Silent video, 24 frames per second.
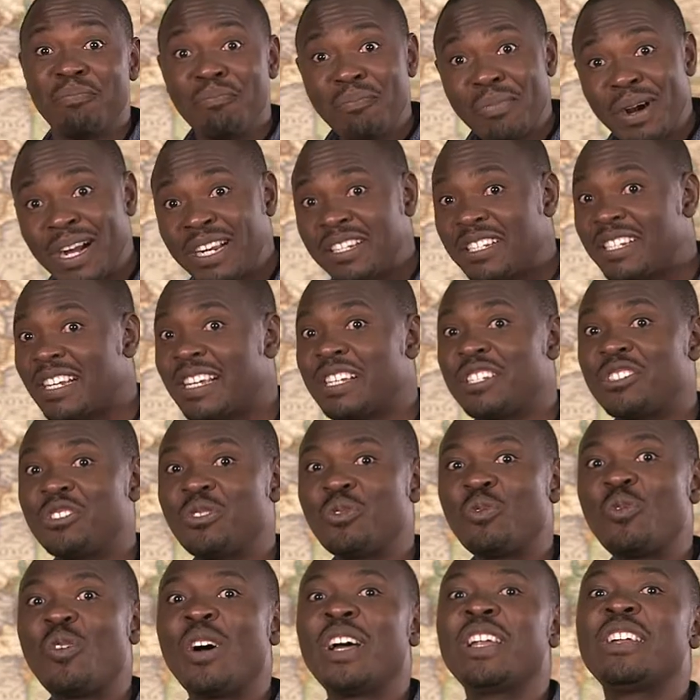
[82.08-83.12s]
much as you
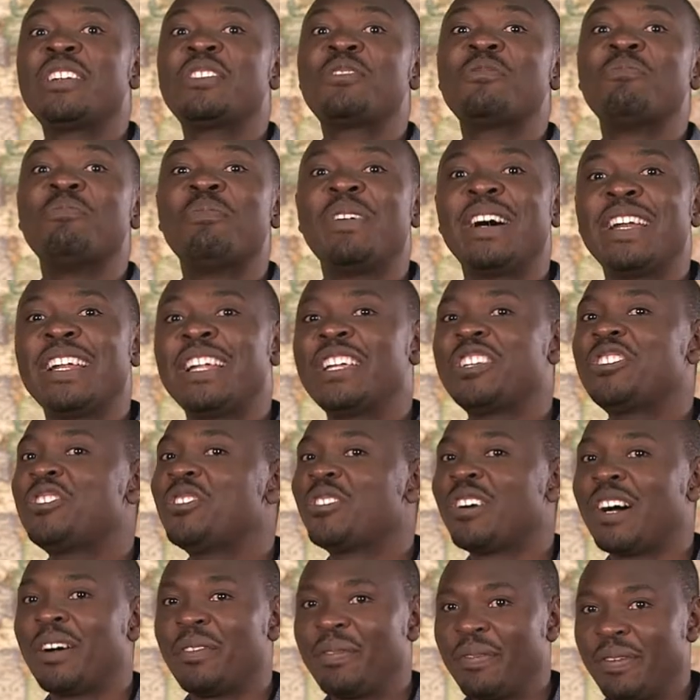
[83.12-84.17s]
want to manage
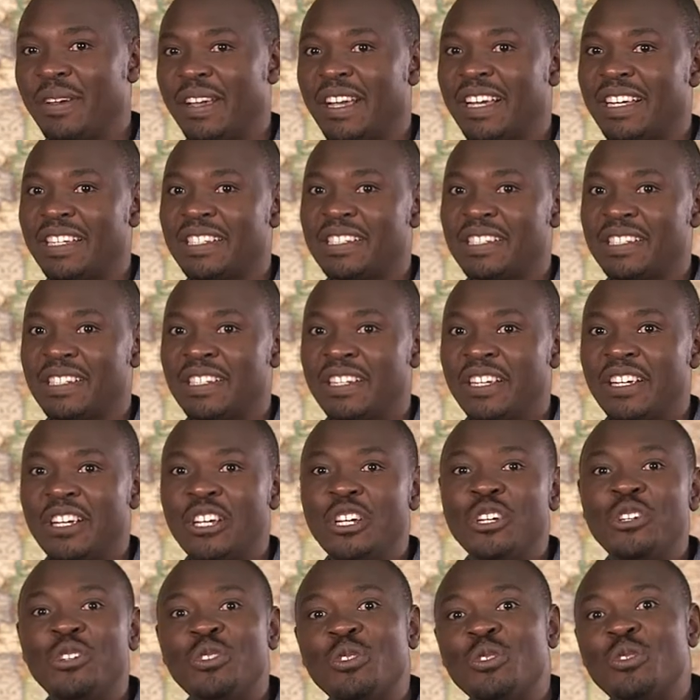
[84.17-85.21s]
your affairs,
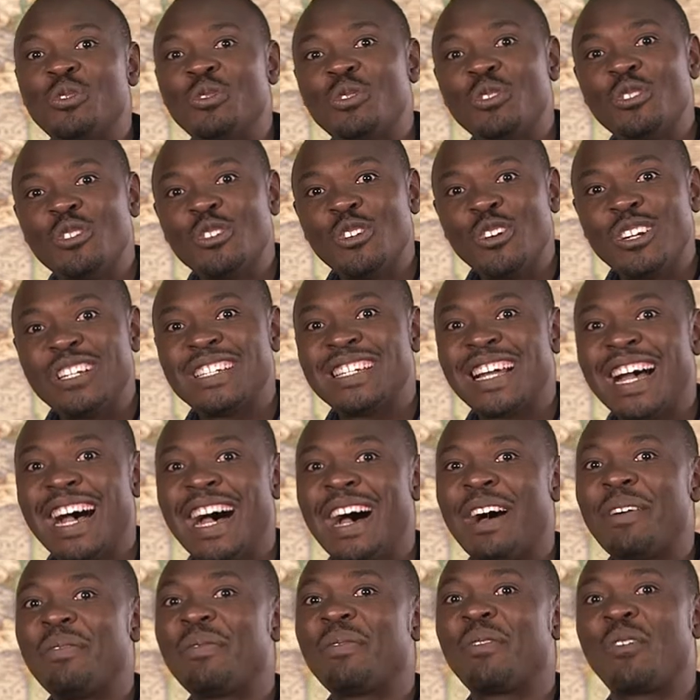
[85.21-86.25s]
you do not
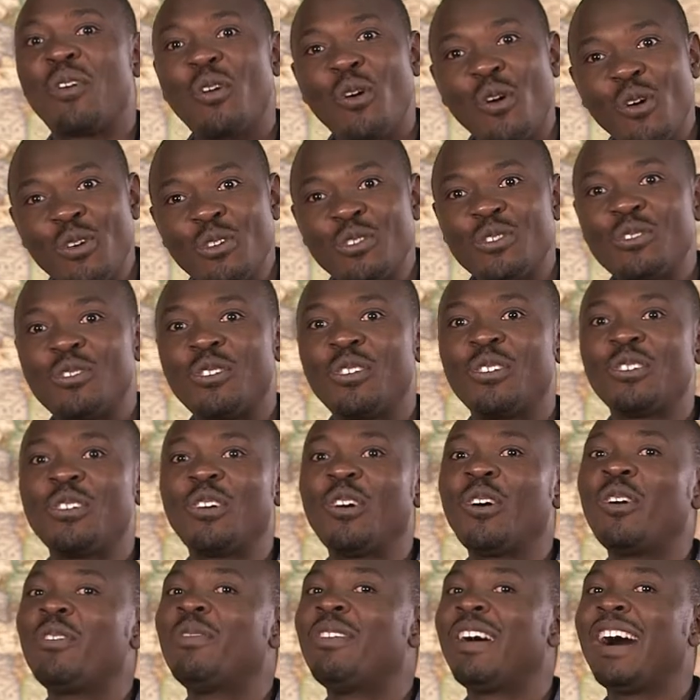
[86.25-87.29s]
have control
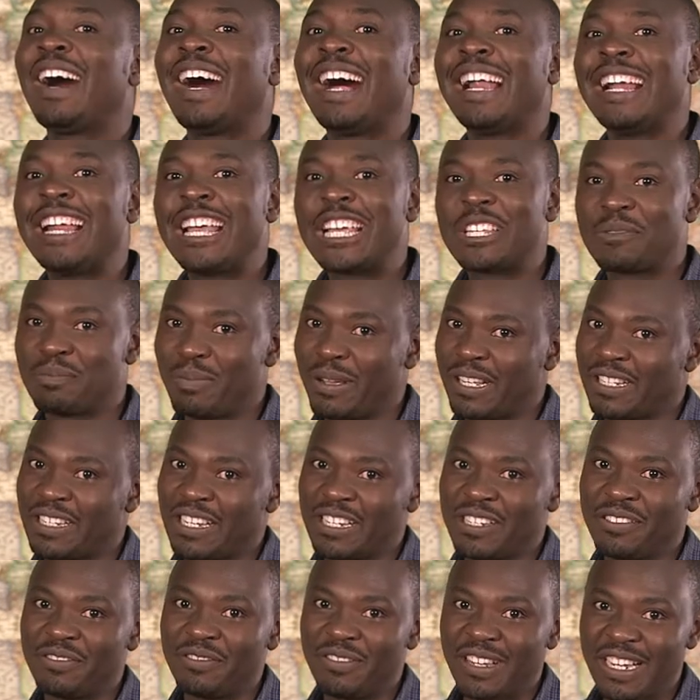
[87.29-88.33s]
over
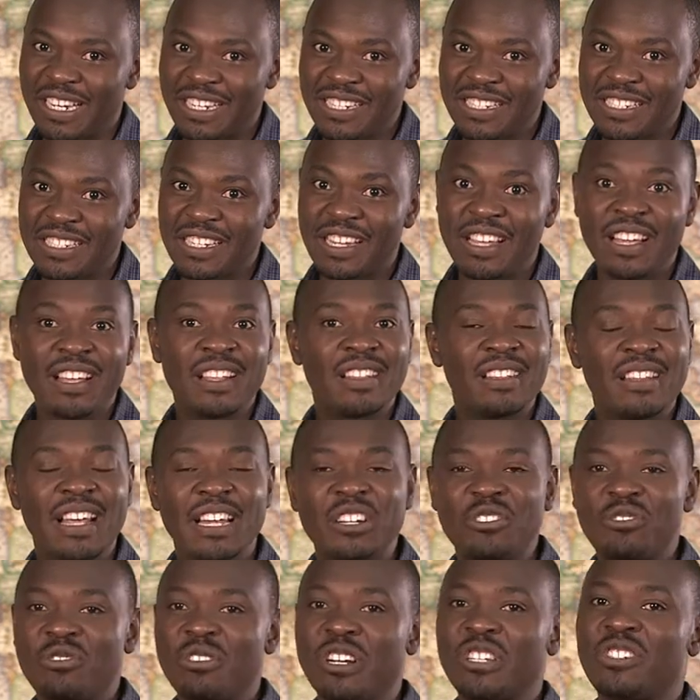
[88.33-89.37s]
unexpected events
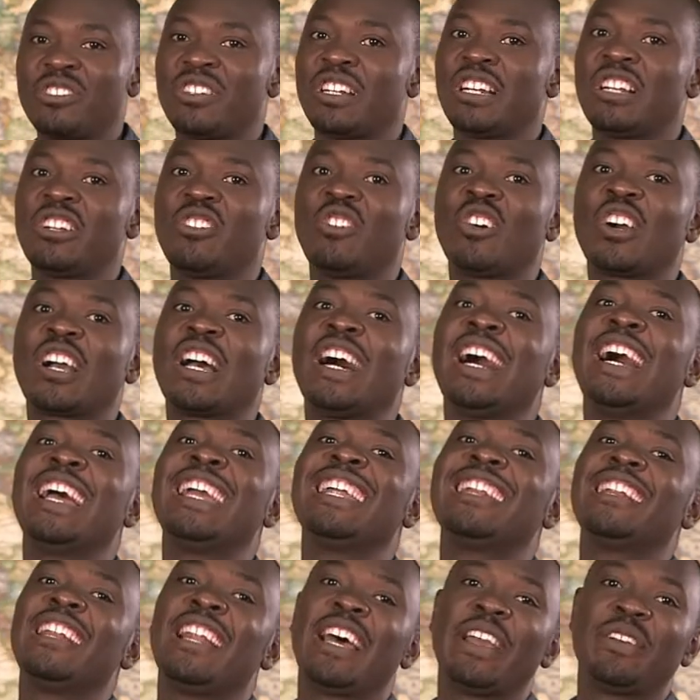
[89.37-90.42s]
that regularly occur
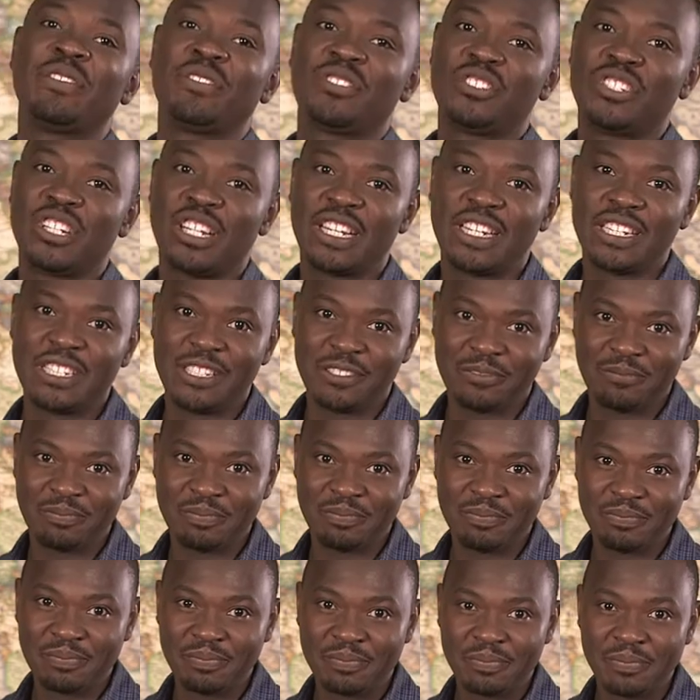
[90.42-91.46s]
in life's journey.
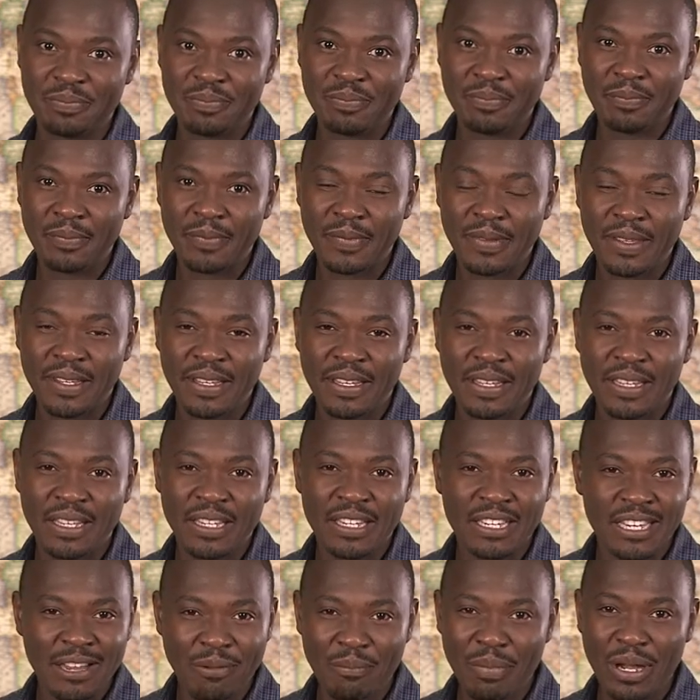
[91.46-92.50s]

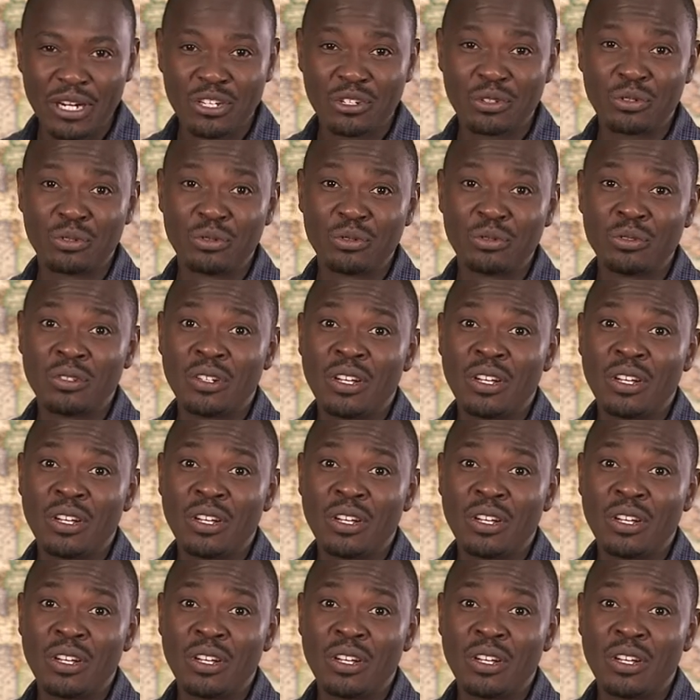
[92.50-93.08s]
Number two,